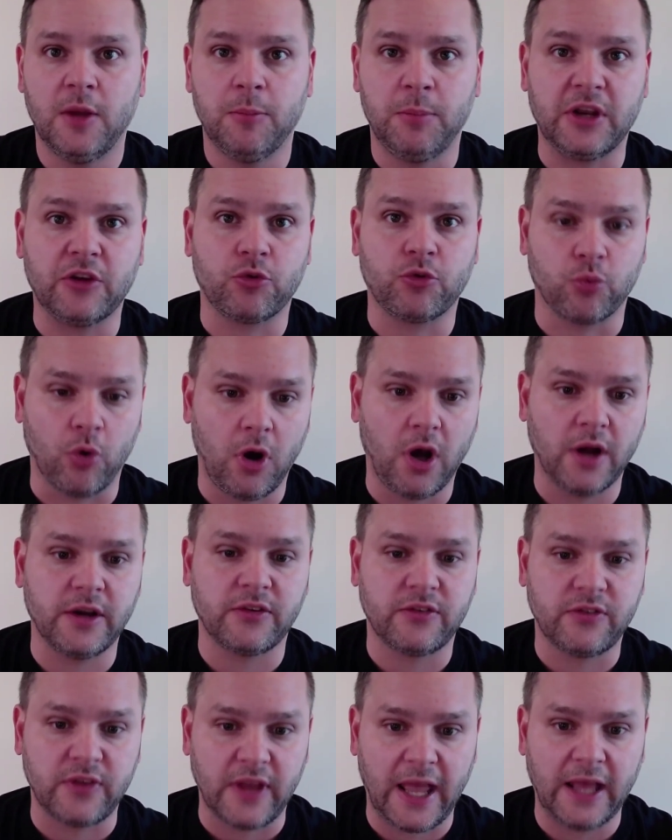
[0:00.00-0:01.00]
because Ron
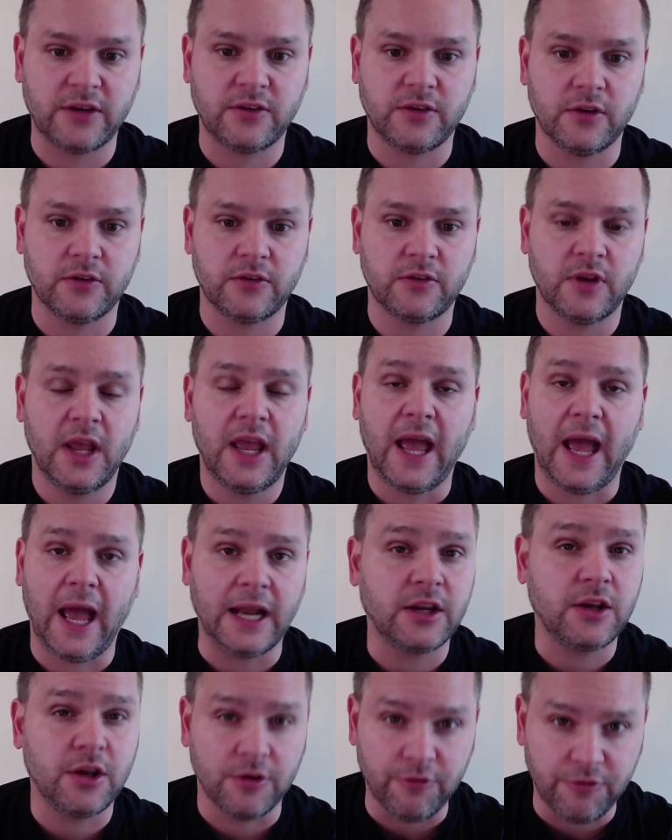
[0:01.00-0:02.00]
DeSantis
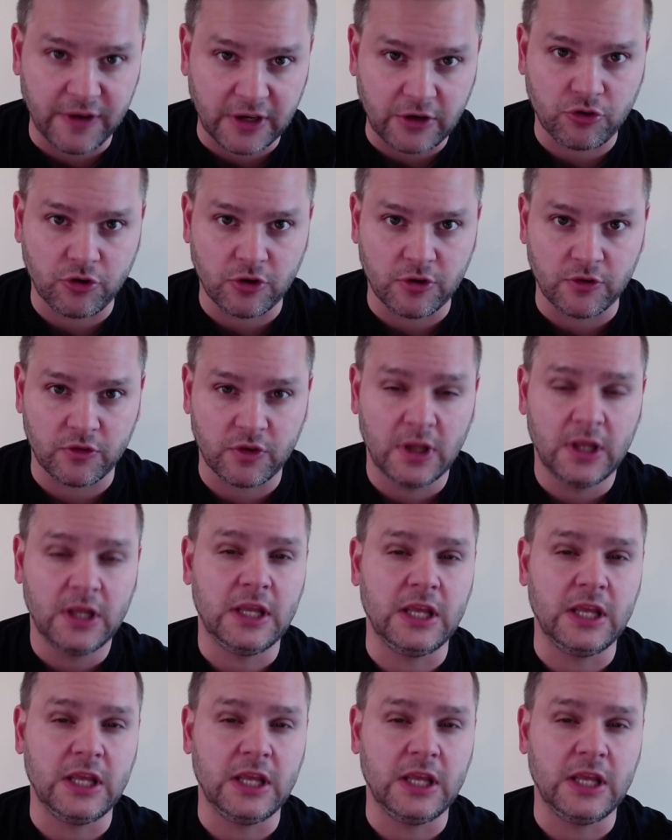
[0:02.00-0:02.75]
had convictions.